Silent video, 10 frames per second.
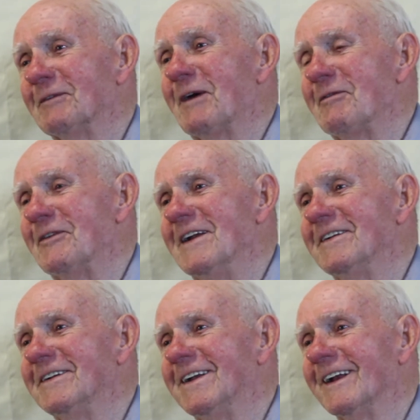my
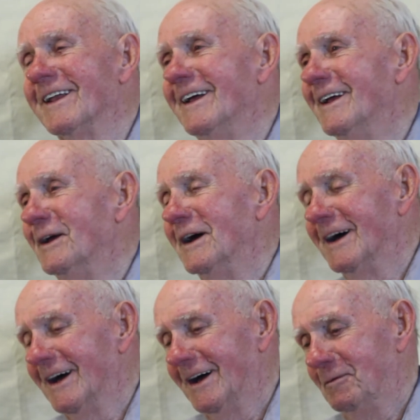friends, until
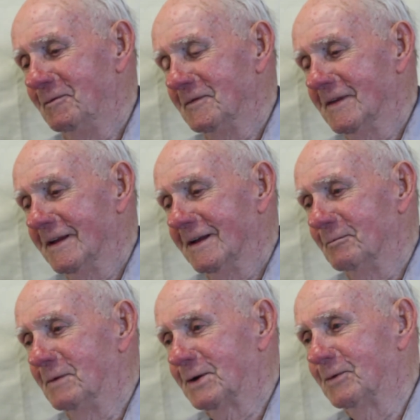
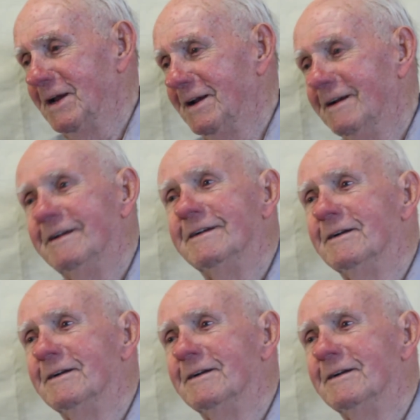between